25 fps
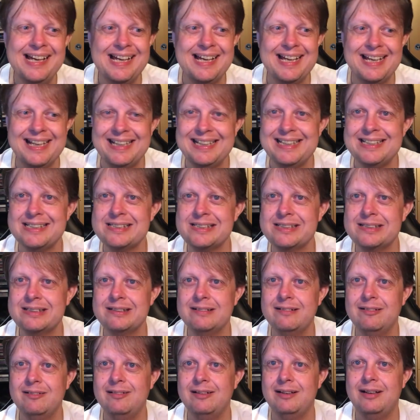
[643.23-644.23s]
is
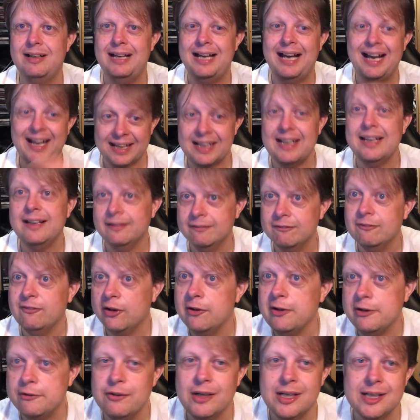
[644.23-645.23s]
a,
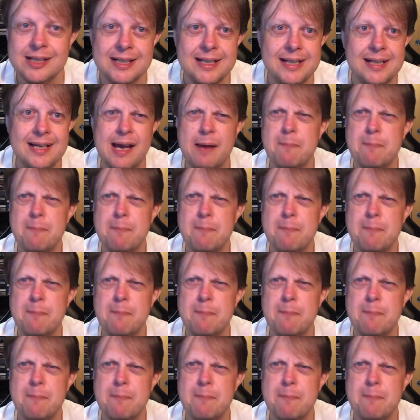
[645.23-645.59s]
very funny,